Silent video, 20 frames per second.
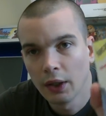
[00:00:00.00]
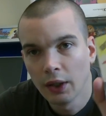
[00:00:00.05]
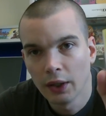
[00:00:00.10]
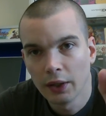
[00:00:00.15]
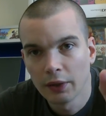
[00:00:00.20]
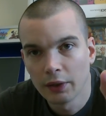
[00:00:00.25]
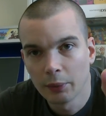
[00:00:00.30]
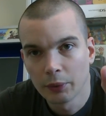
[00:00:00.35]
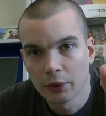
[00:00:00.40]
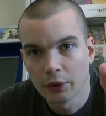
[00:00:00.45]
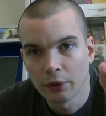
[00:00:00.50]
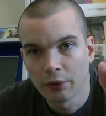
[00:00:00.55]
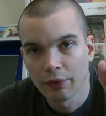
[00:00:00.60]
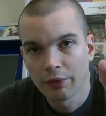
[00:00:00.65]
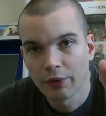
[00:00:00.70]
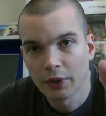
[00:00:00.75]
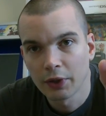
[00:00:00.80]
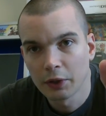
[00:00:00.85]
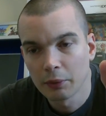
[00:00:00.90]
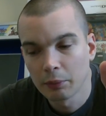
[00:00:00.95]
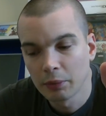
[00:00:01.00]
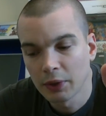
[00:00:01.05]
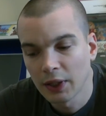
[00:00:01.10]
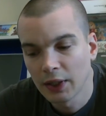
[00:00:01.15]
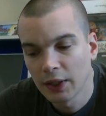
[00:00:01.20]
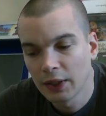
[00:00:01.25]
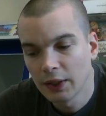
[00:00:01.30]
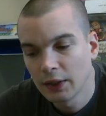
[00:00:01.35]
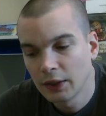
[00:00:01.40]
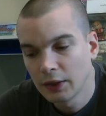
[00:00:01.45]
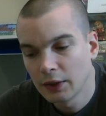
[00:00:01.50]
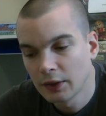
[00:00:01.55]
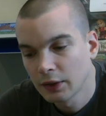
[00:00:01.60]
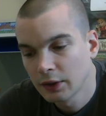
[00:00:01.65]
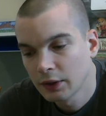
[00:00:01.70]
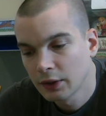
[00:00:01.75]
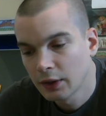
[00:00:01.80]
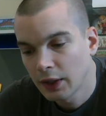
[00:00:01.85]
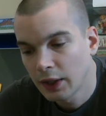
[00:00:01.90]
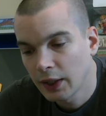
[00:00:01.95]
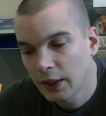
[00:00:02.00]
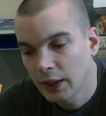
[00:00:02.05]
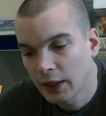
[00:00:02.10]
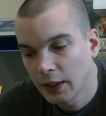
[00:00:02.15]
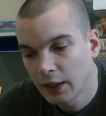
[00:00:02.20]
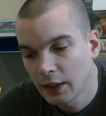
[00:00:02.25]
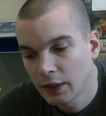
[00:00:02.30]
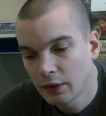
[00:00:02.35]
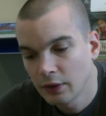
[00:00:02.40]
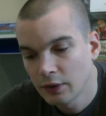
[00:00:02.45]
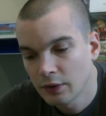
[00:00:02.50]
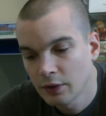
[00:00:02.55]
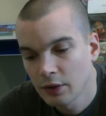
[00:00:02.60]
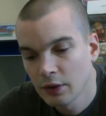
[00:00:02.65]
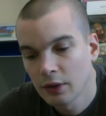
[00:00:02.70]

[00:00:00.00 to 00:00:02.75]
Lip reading: Then we got Thunderblade and